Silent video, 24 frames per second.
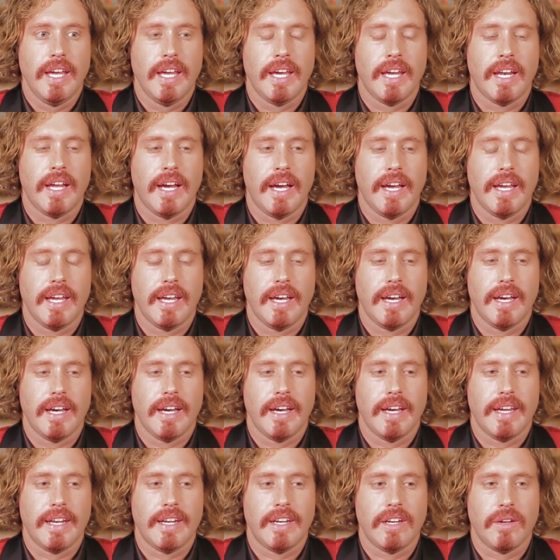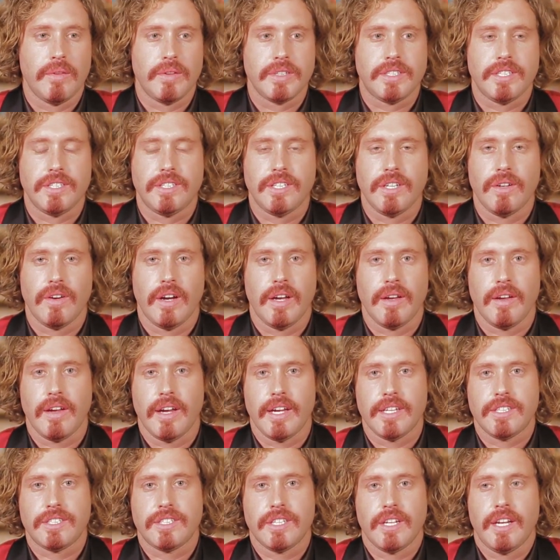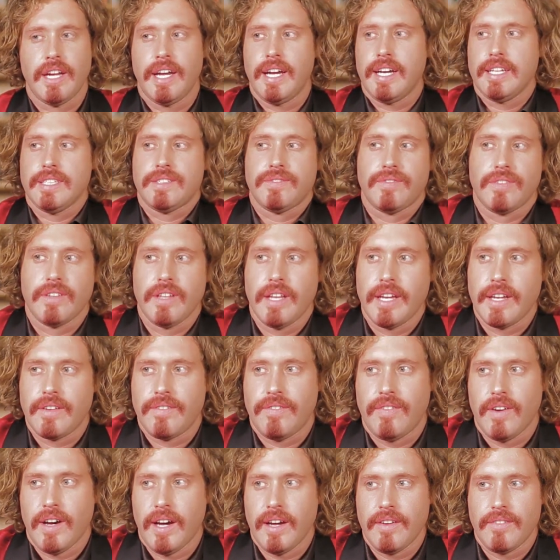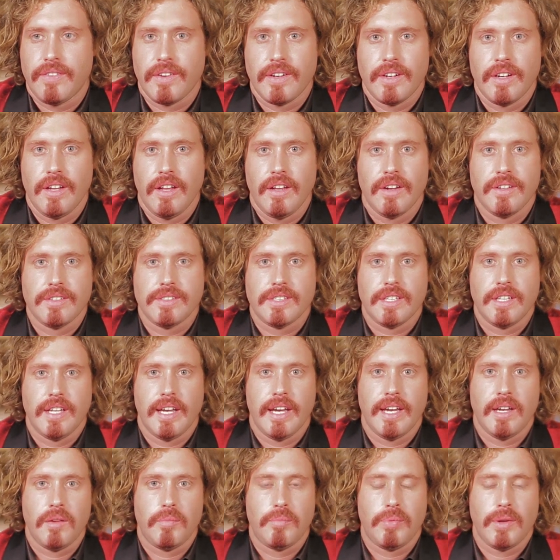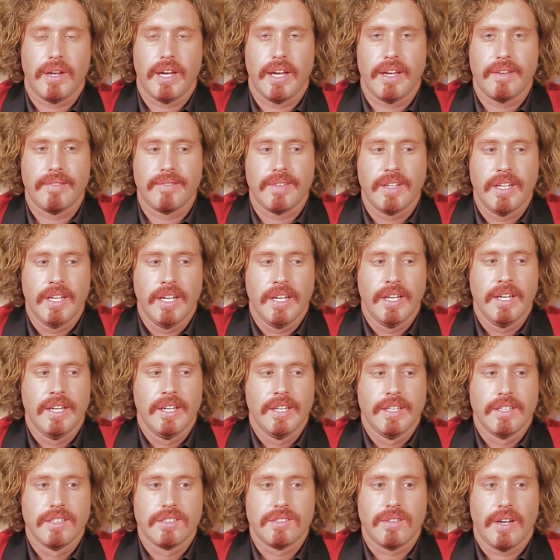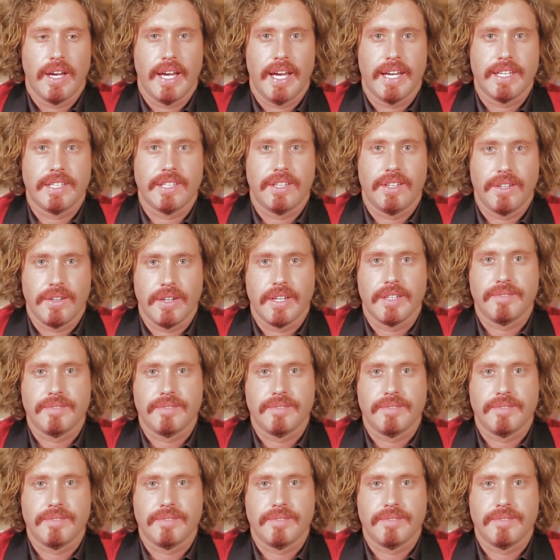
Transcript: And I, uh, I didn't know what to do. I, I should have asked for like $500 a night, but I, so I had to do